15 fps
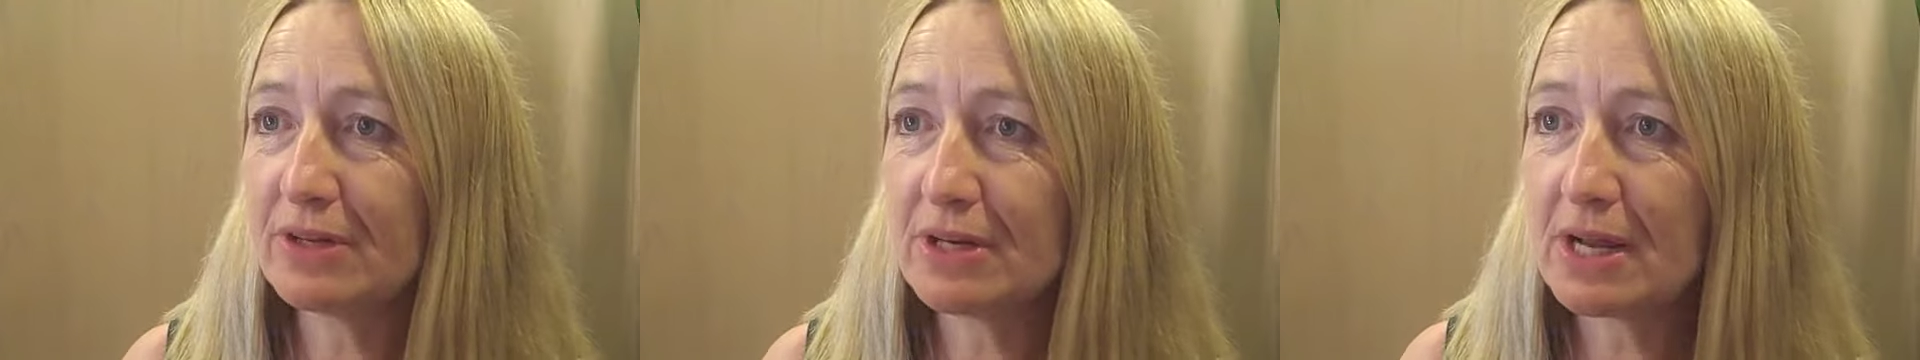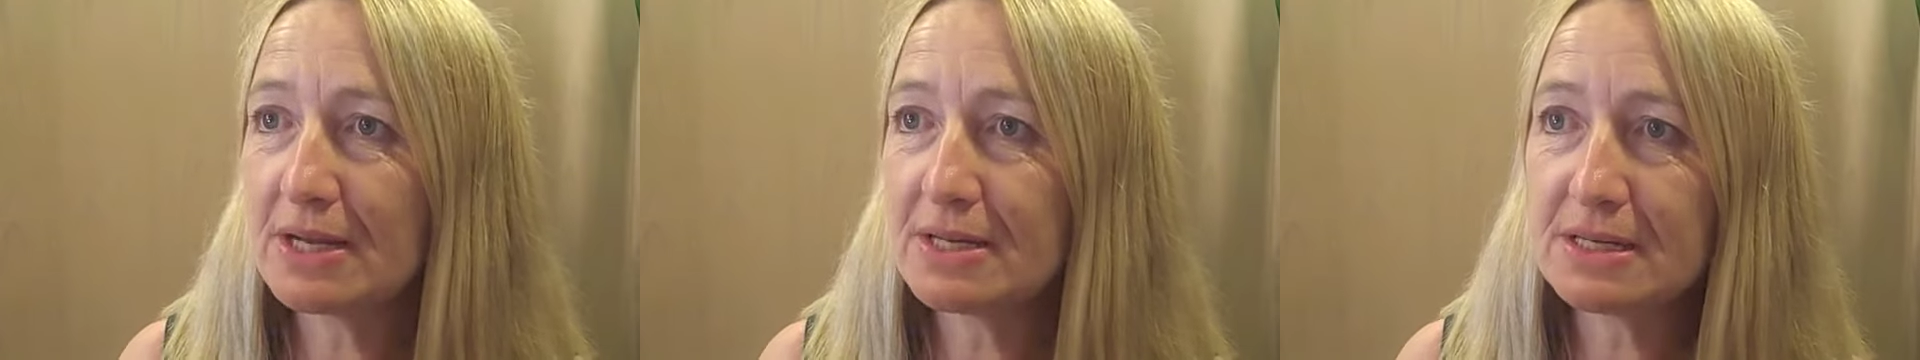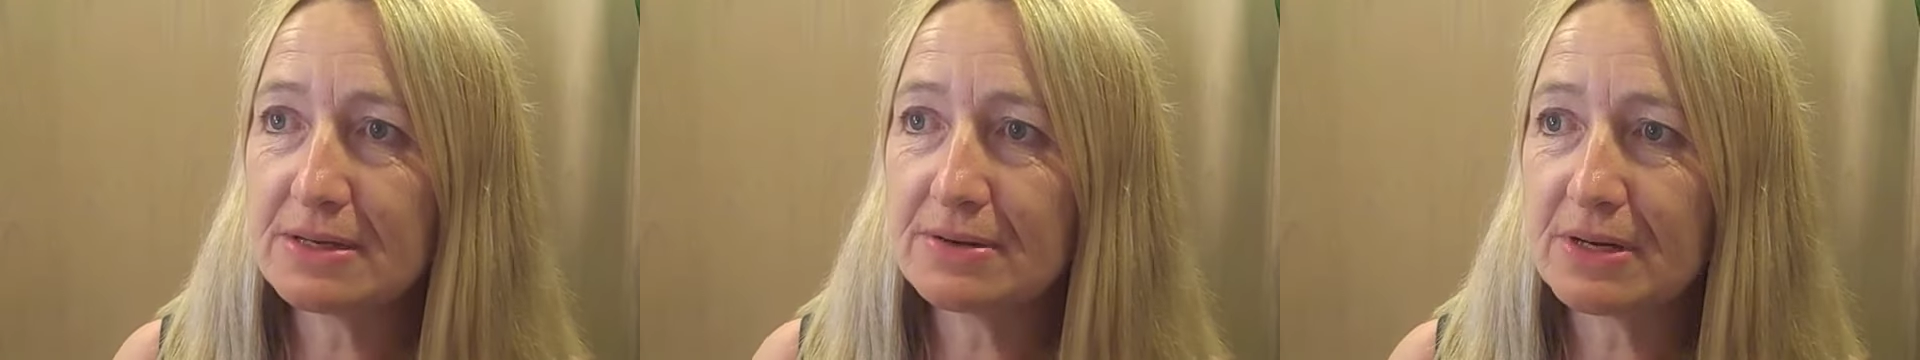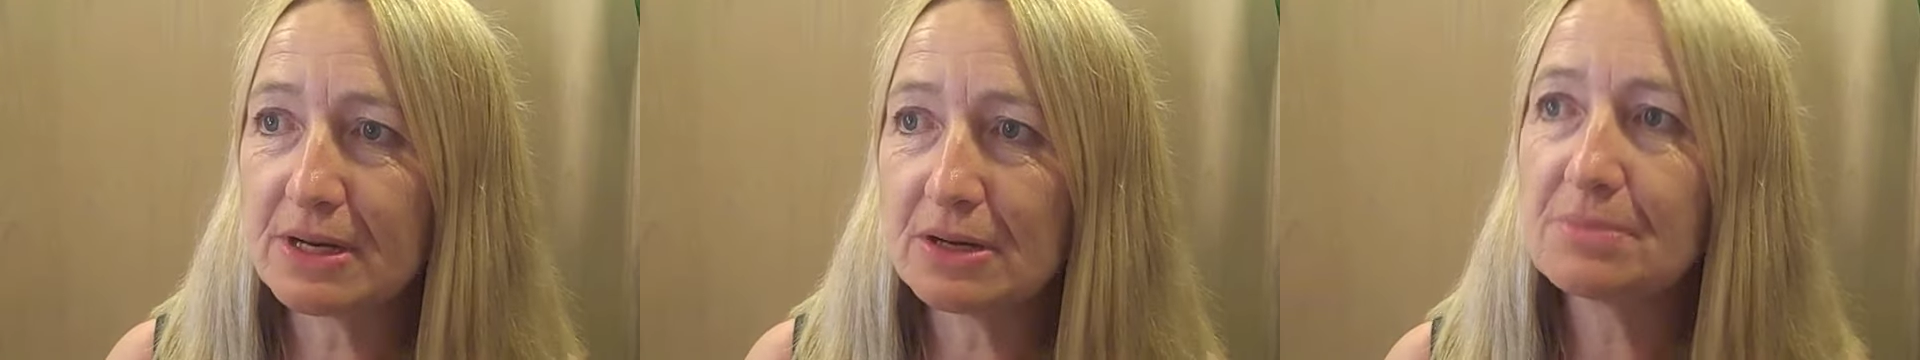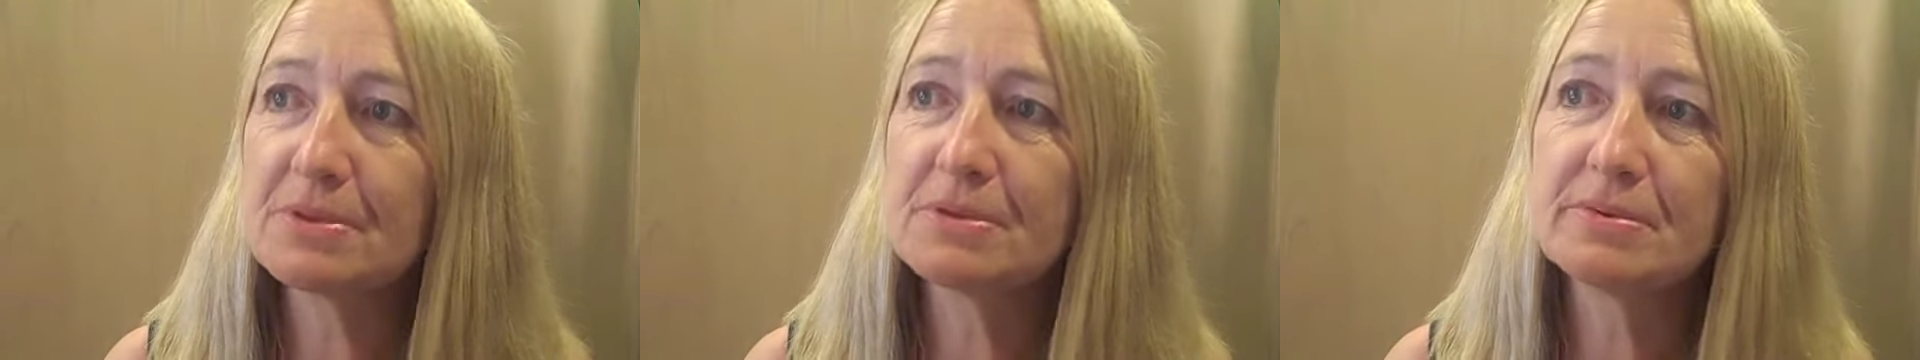an idea and
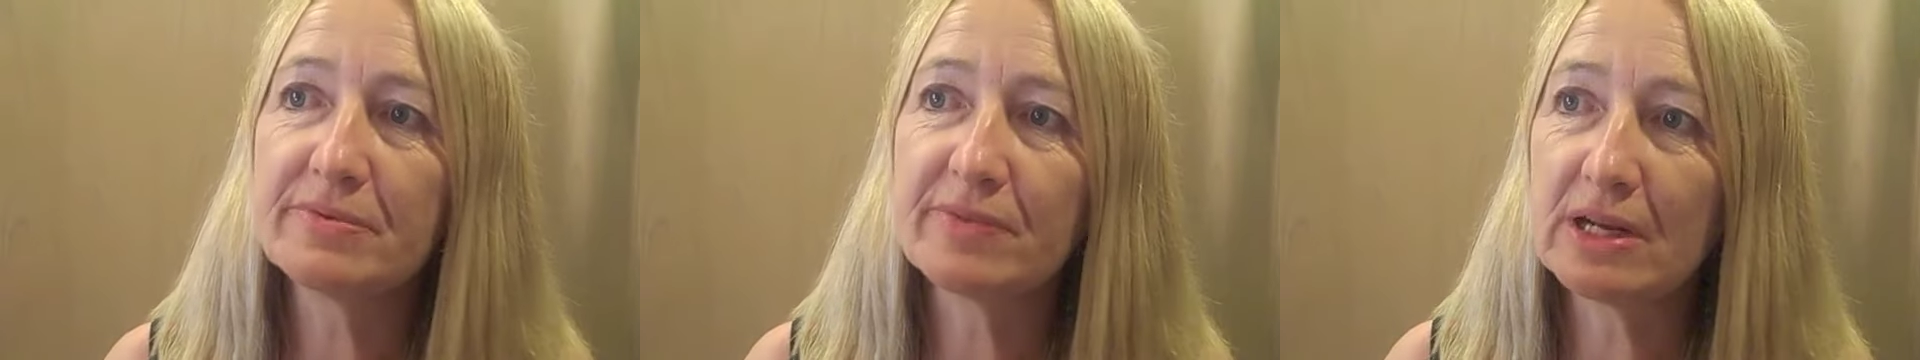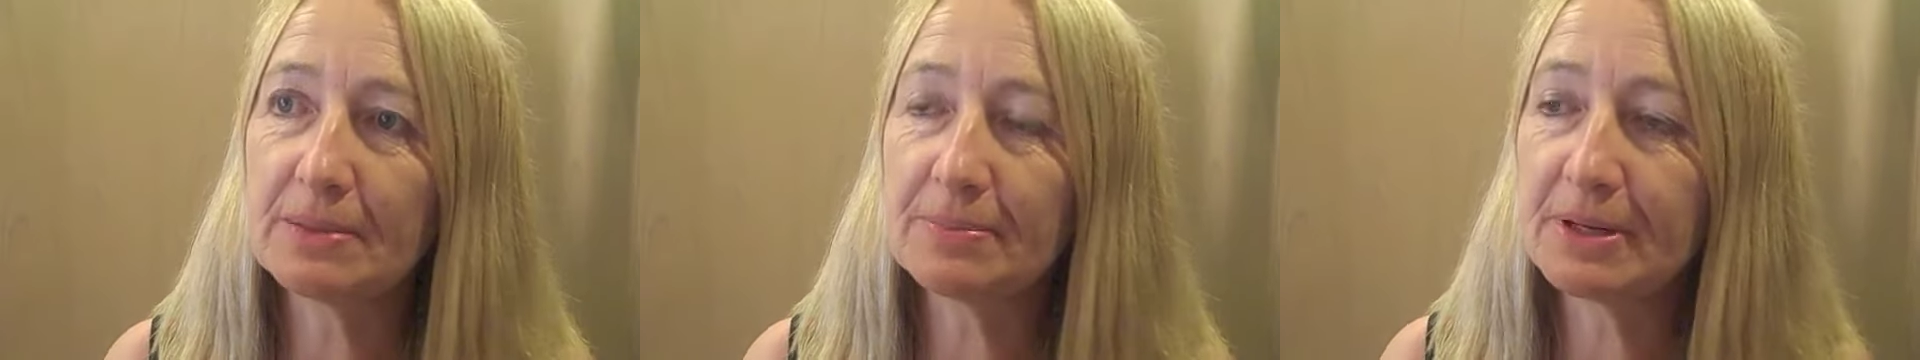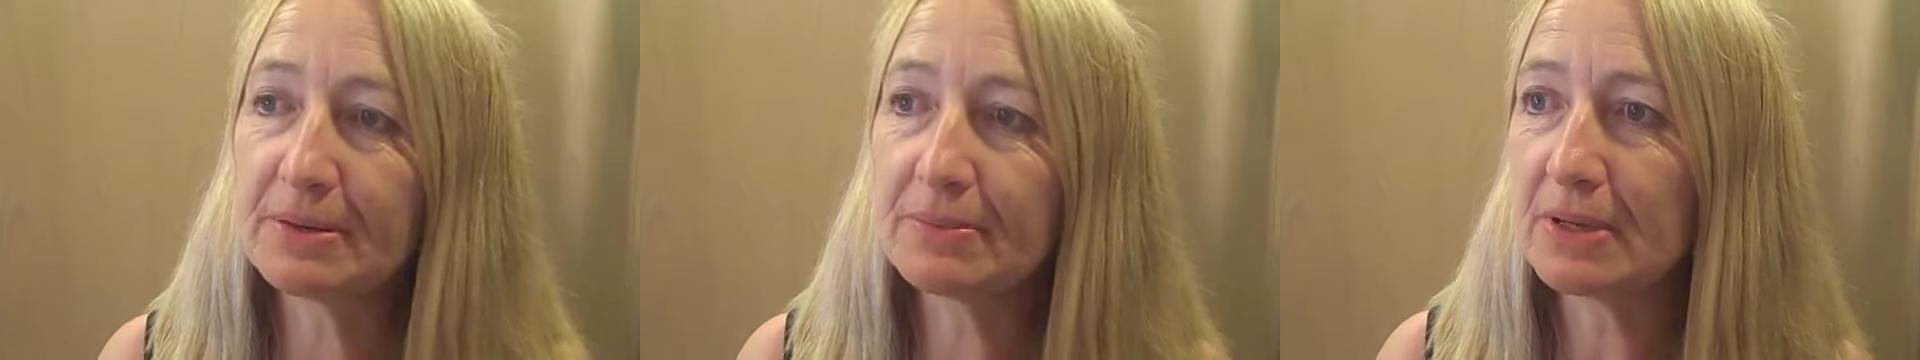help them develop it.